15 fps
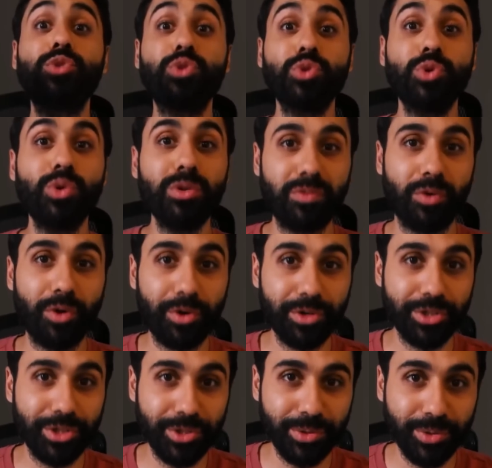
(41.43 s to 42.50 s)
tool for
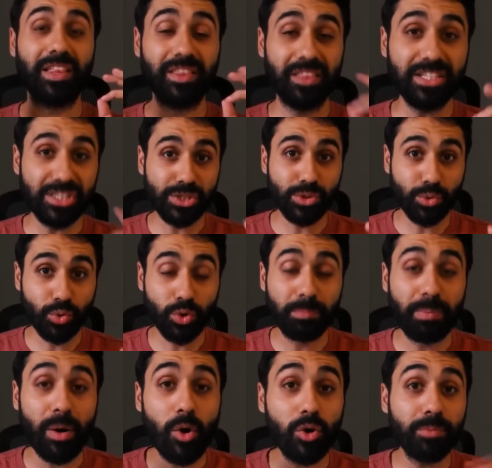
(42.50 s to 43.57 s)
you. This tool,
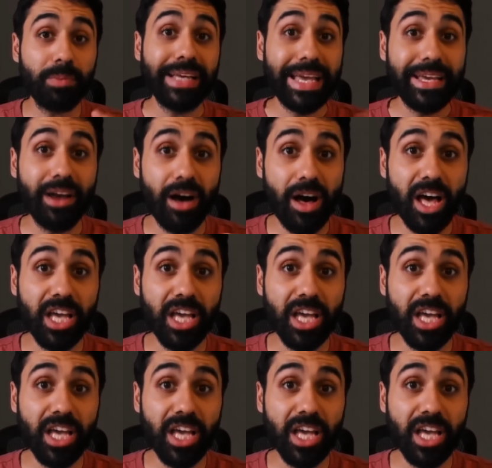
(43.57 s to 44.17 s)
powered by AI,